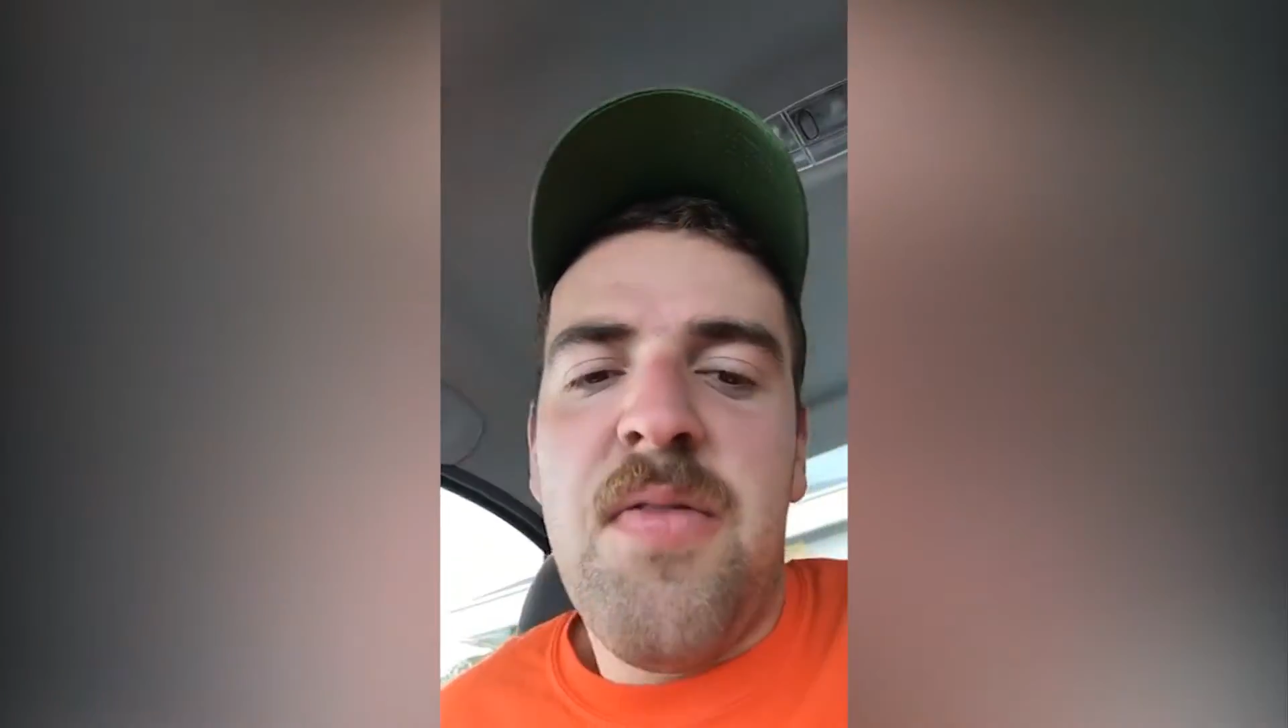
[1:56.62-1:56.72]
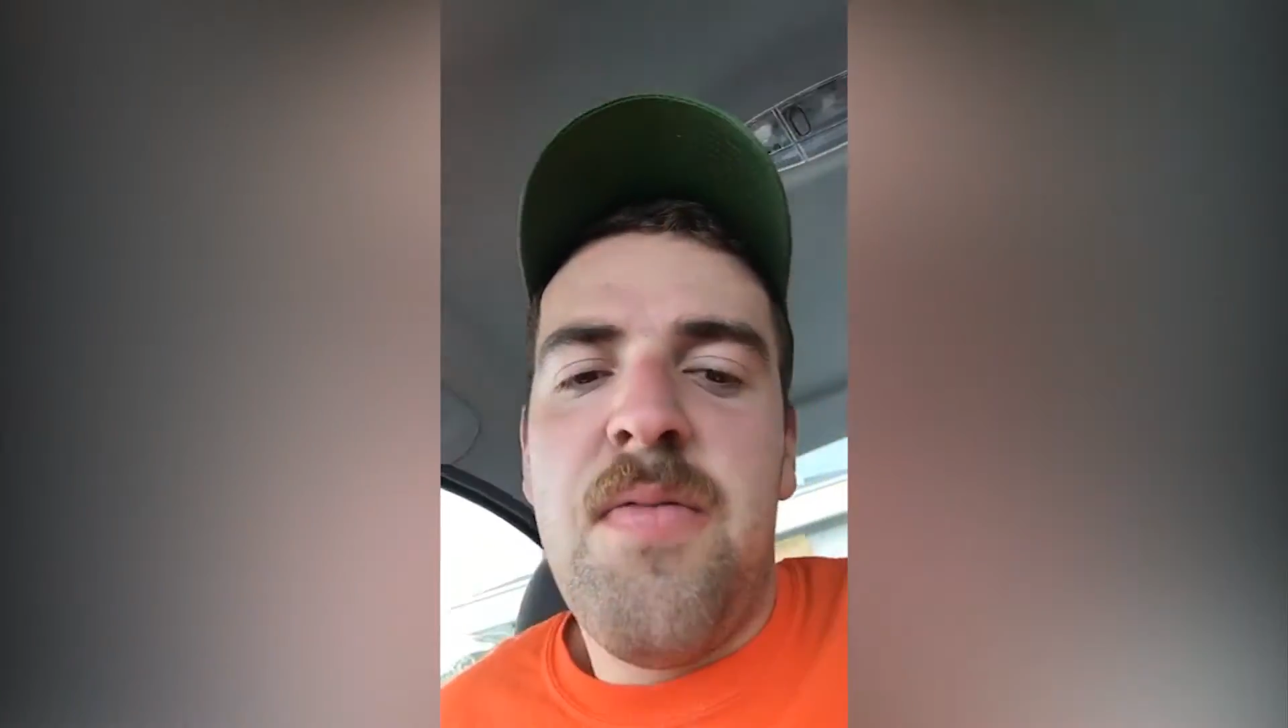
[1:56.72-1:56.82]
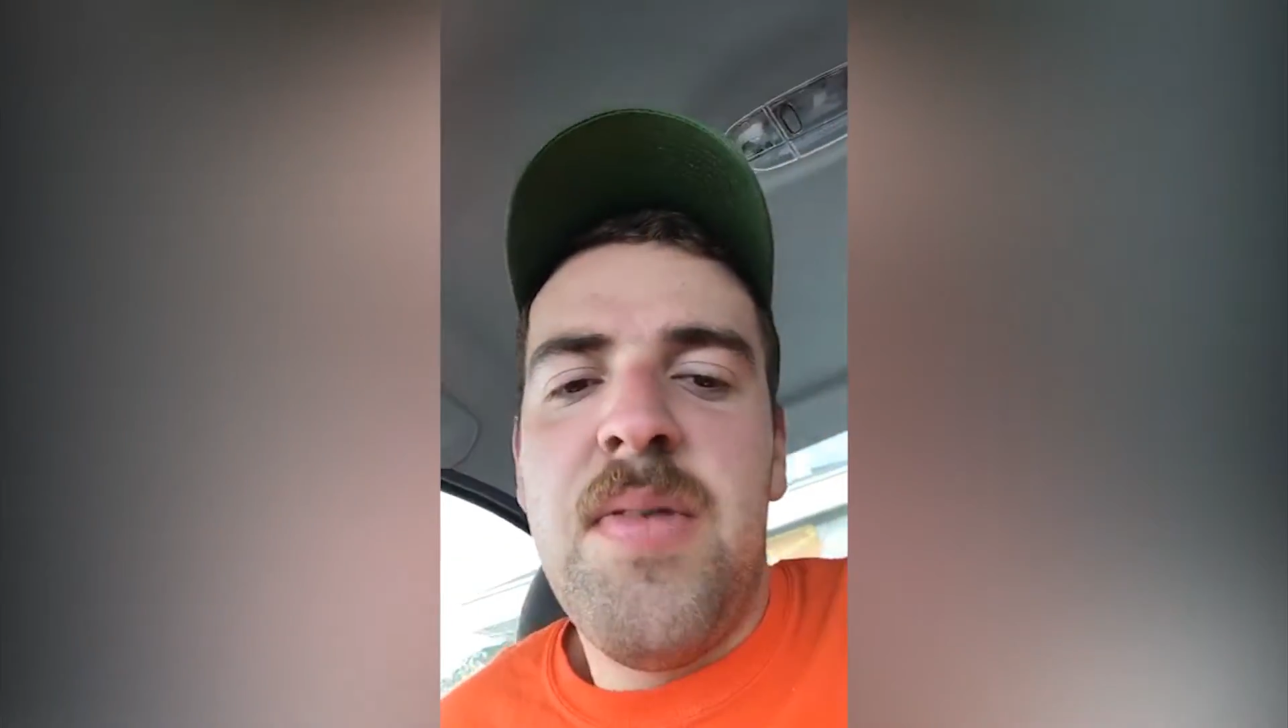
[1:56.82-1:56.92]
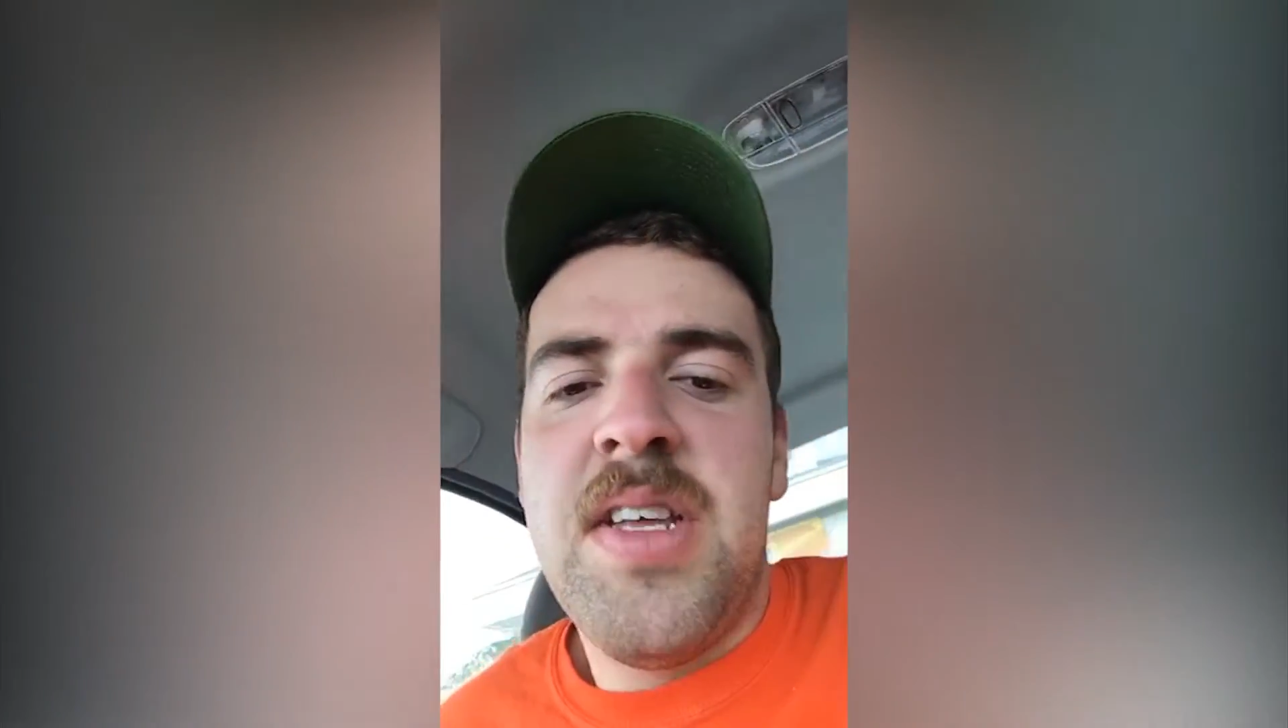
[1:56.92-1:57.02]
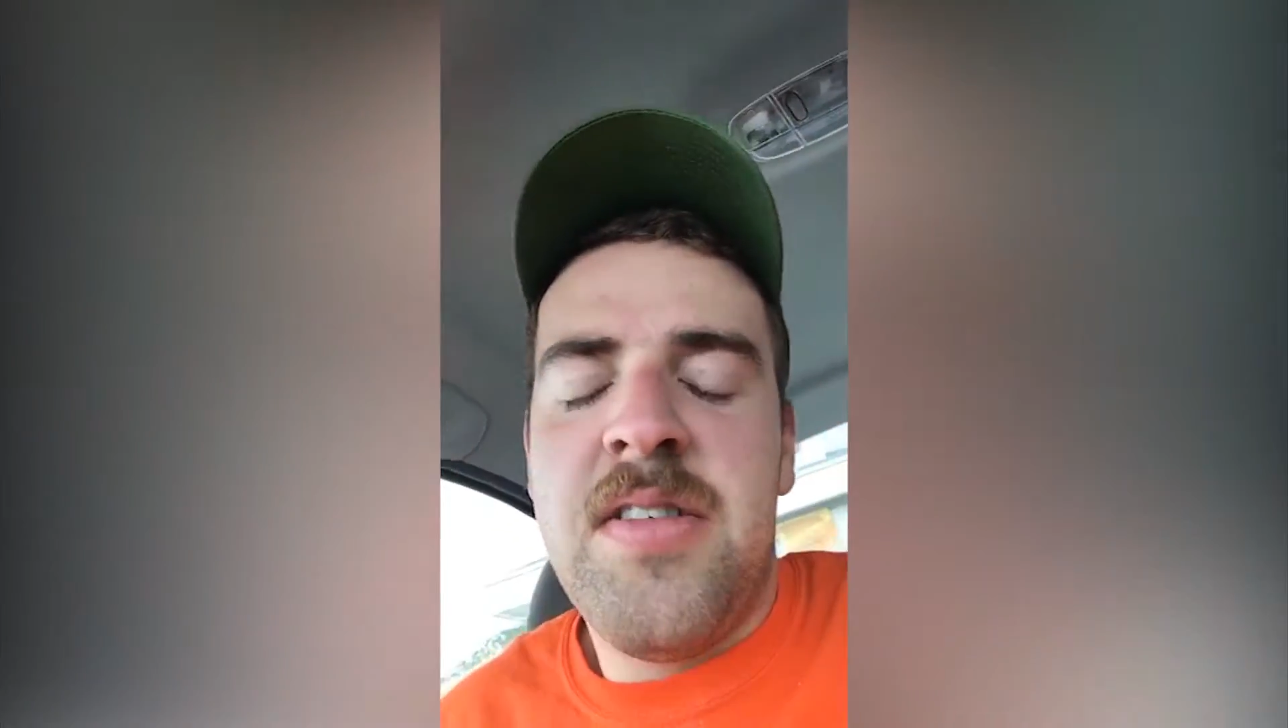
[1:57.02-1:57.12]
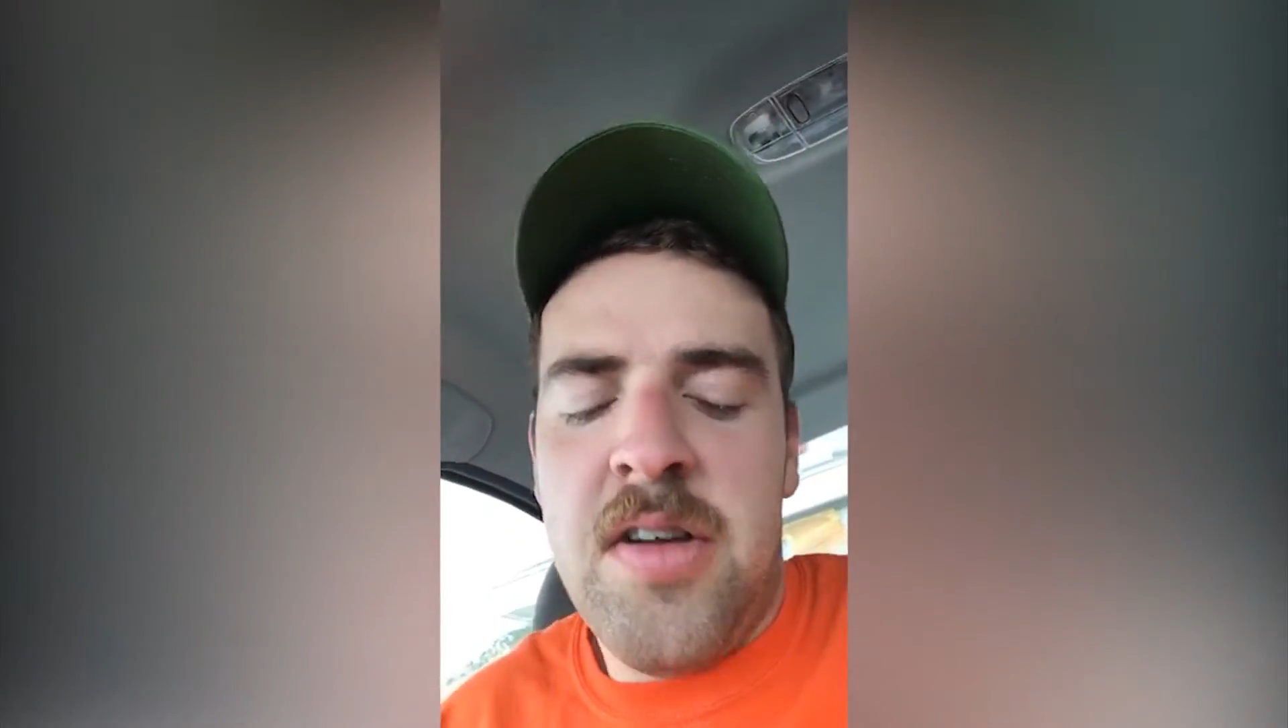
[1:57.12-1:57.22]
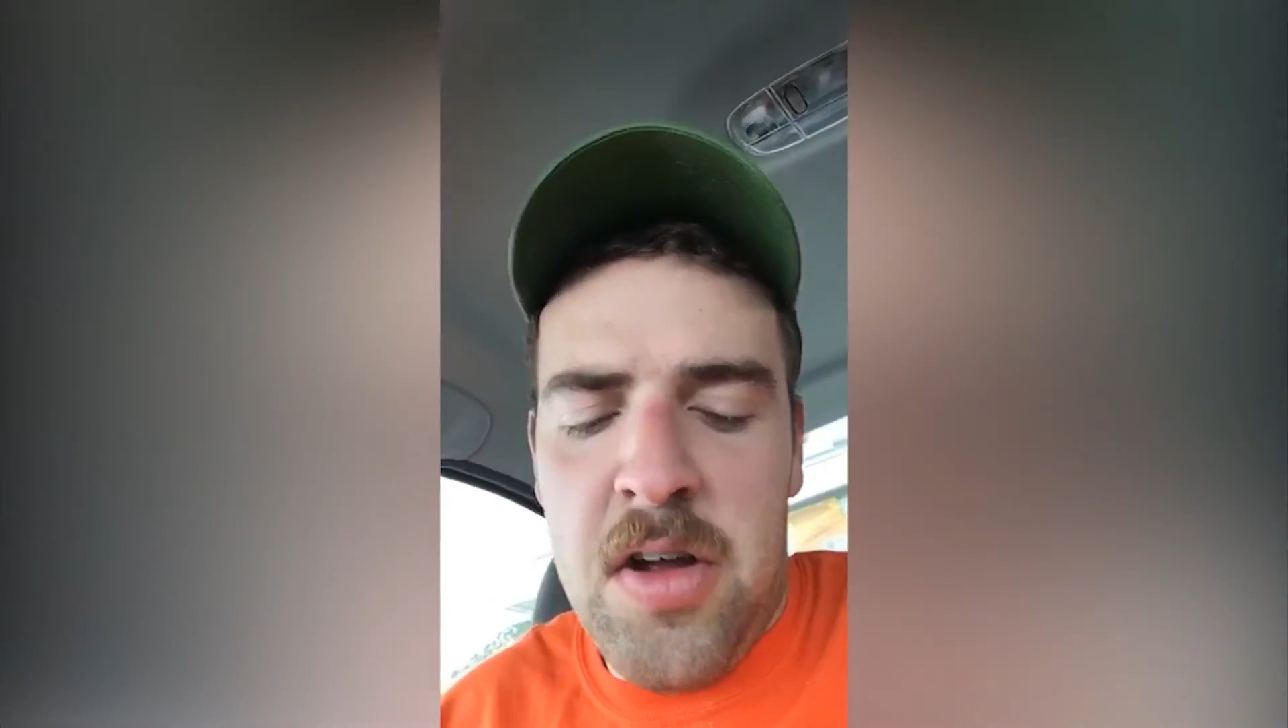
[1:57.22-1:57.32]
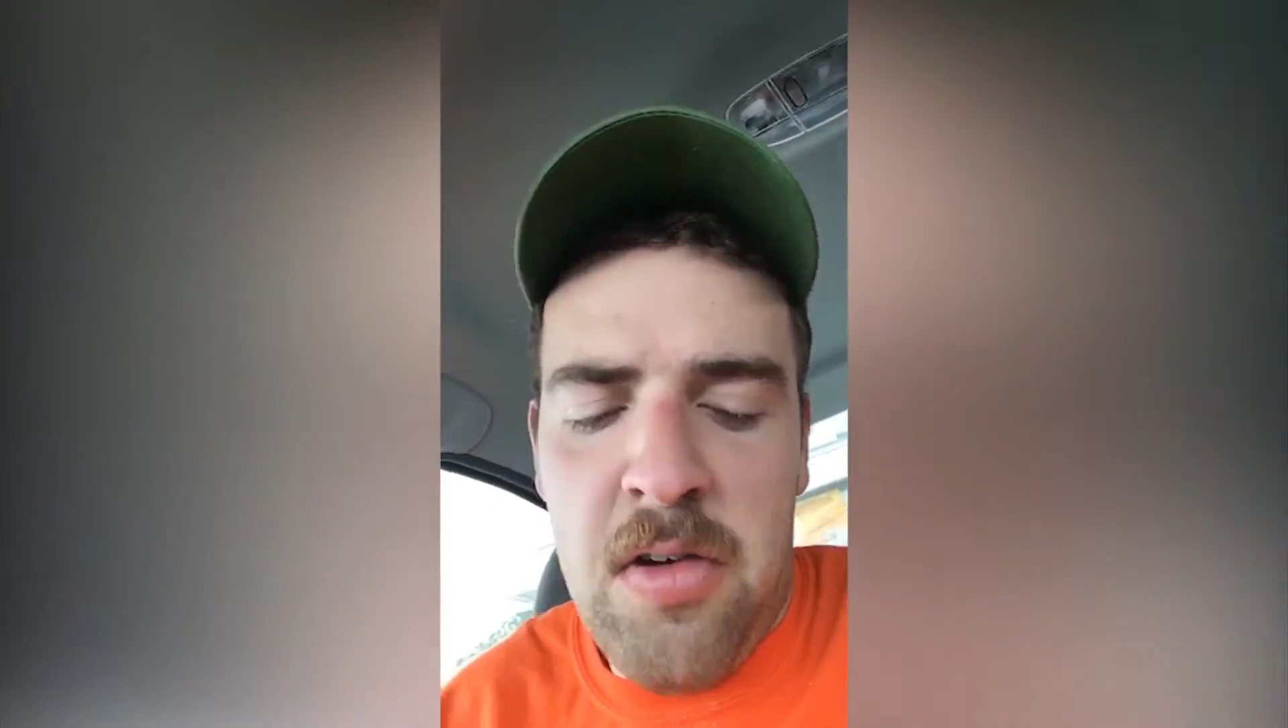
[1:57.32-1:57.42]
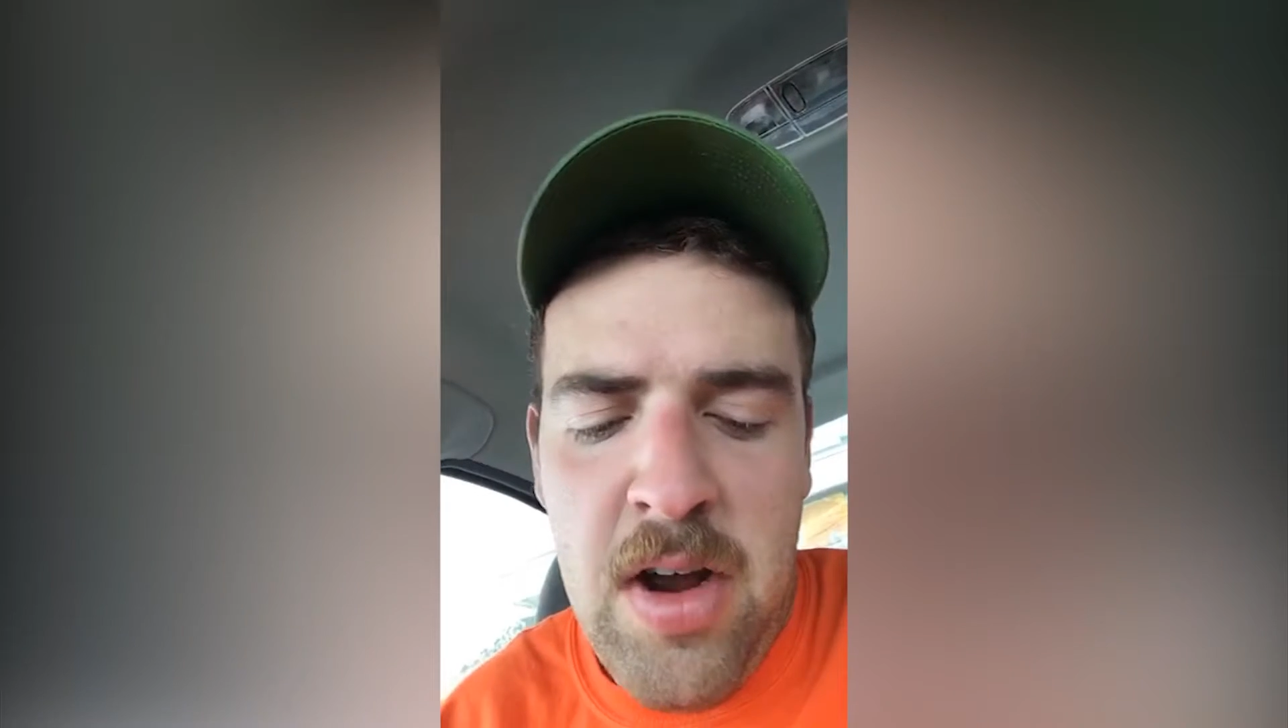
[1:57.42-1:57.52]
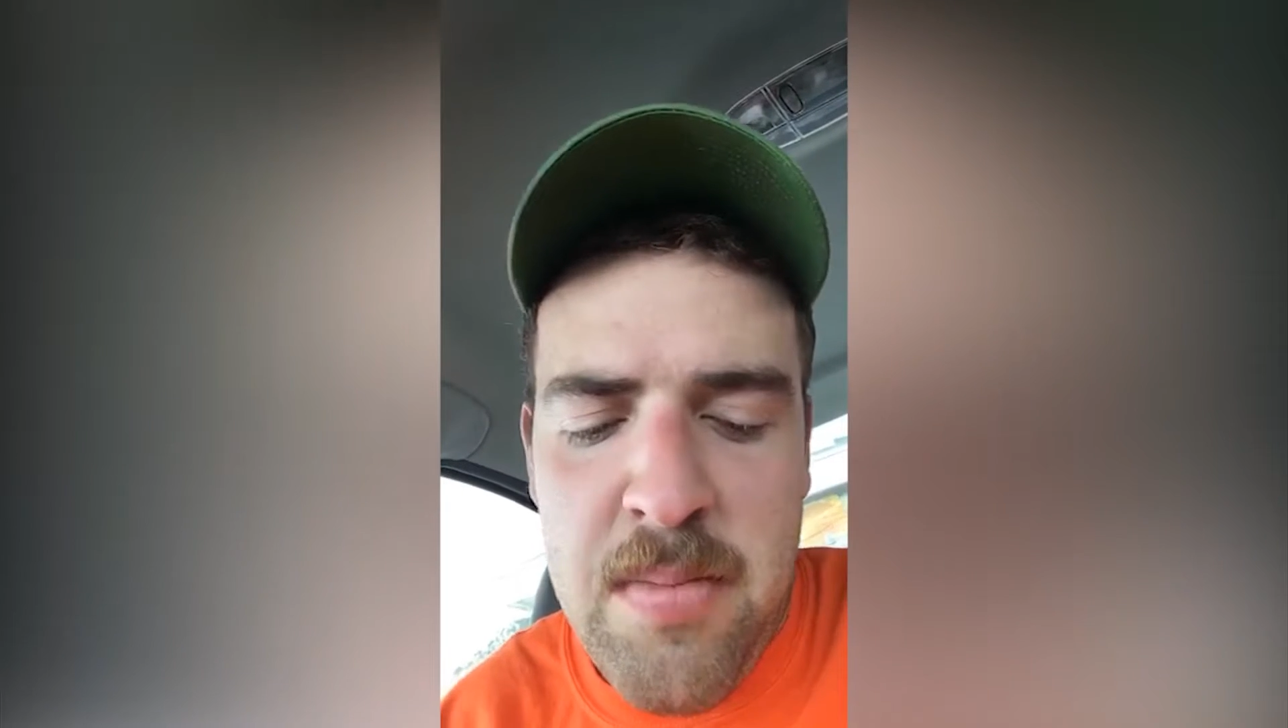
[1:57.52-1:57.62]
It's an alright